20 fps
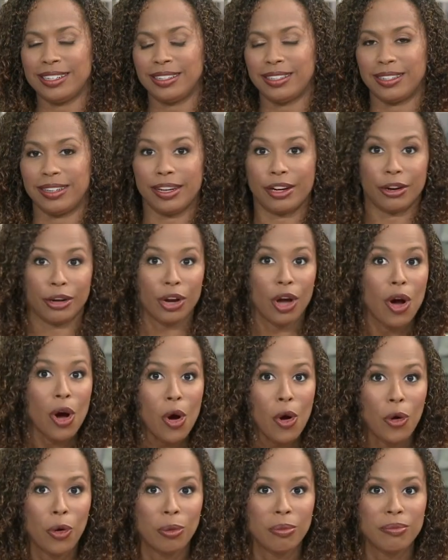And here at
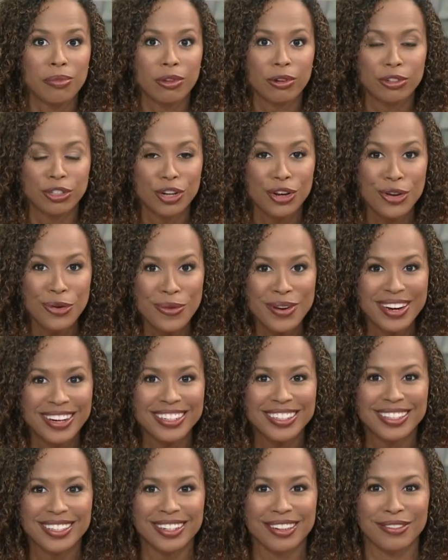home, there's a new
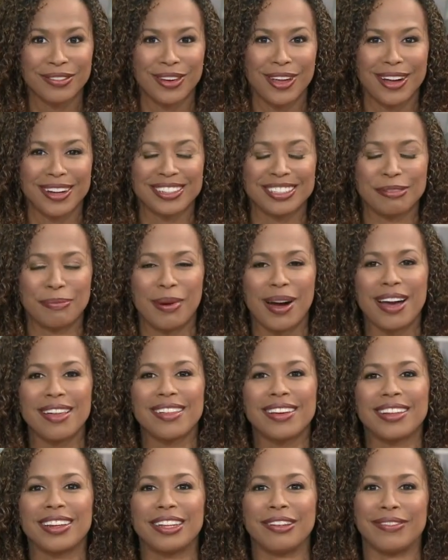initiative launched
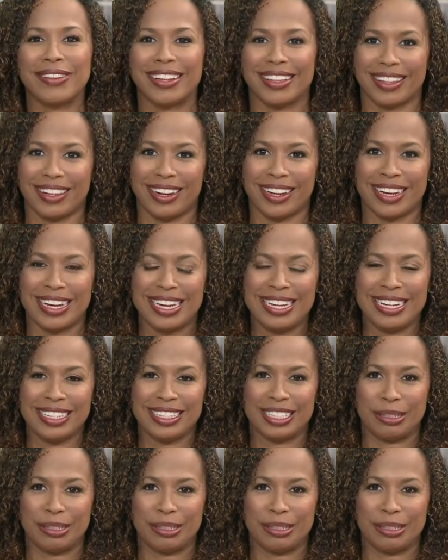by the Cleveland Clinic